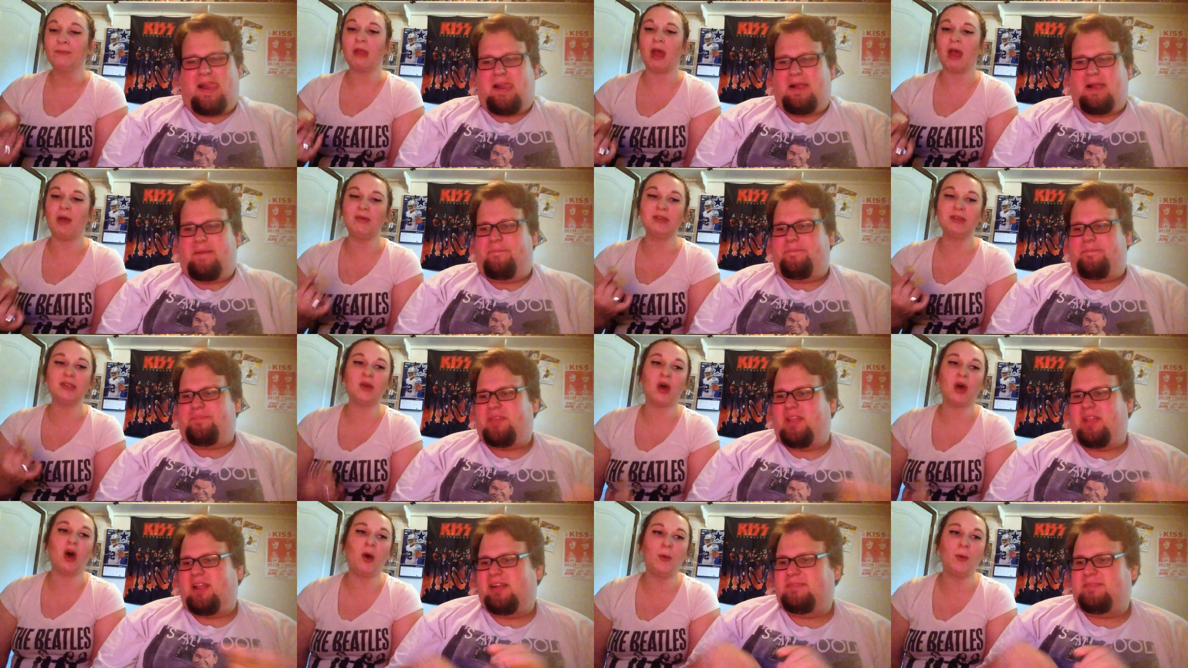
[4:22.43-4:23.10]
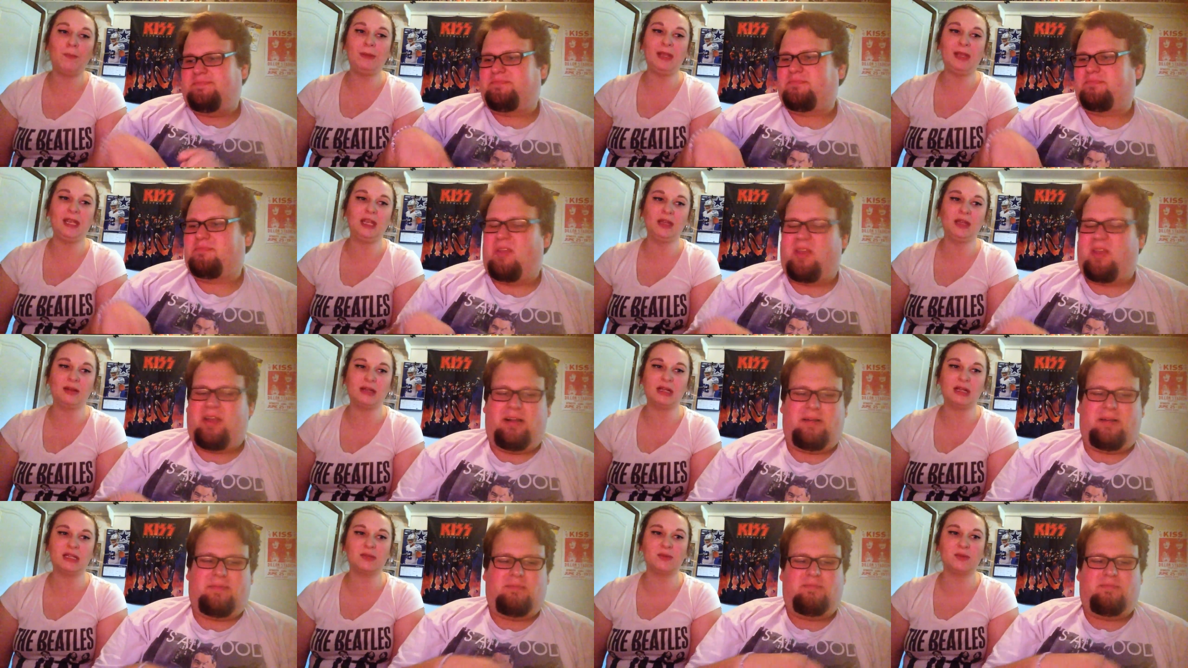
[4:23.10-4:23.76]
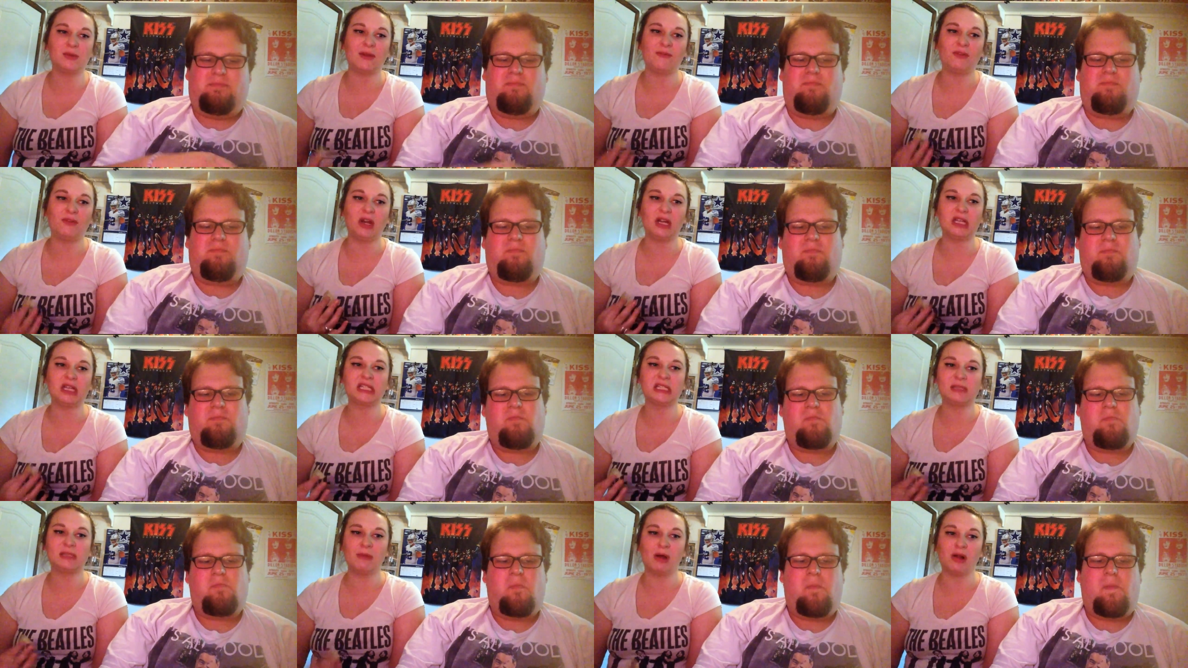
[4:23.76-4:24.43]
Speaker 1: I was hoping because whenever
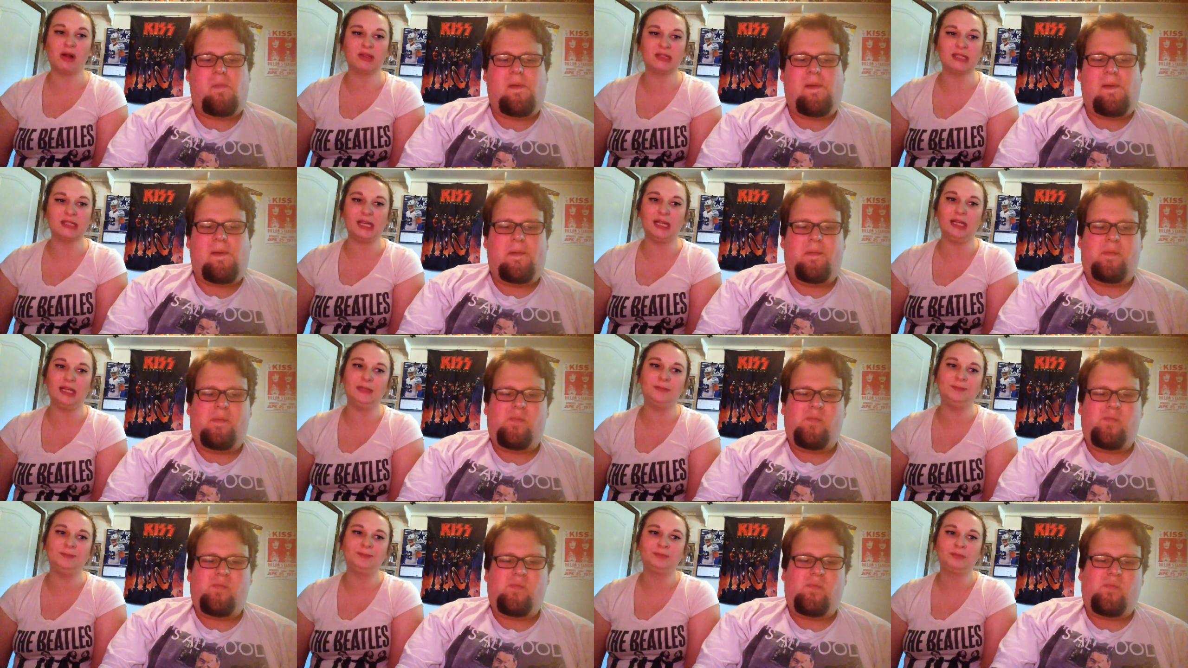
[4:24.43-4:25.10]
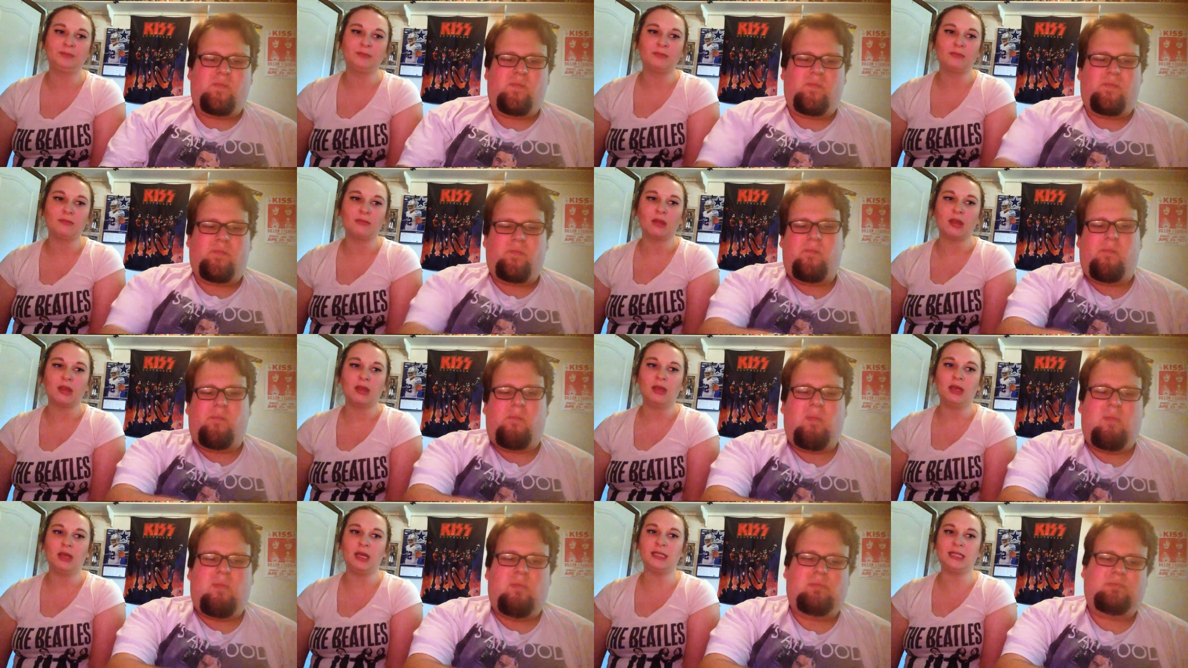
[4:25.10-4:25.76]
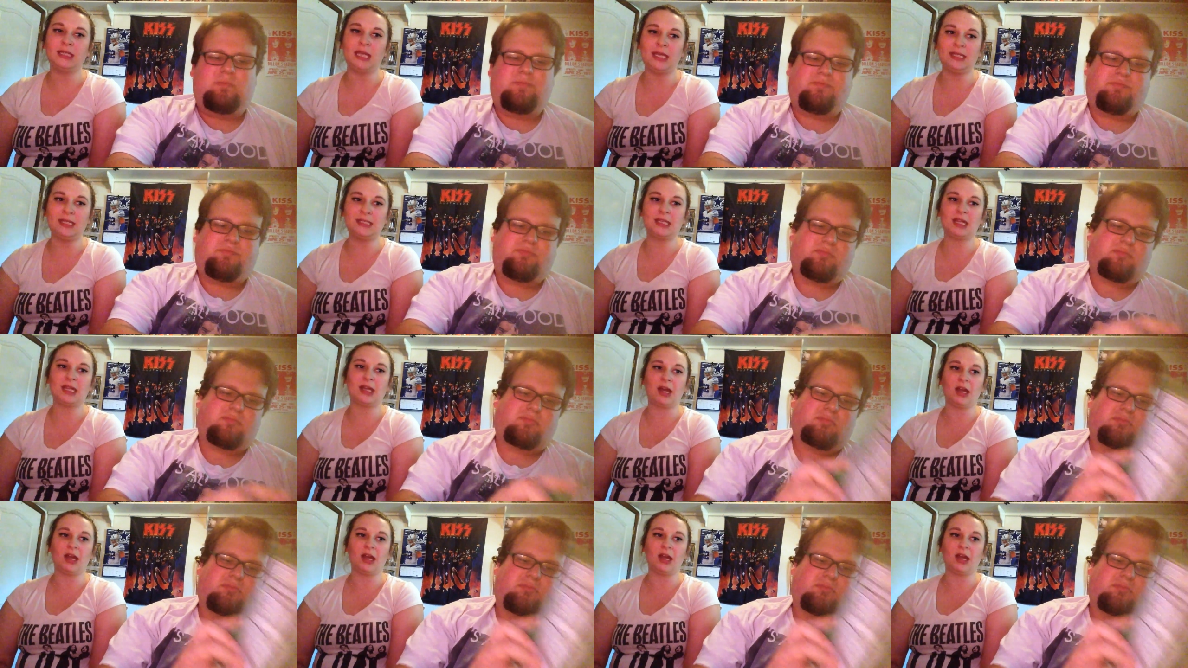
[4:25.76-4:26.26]
I smelt it, it tasted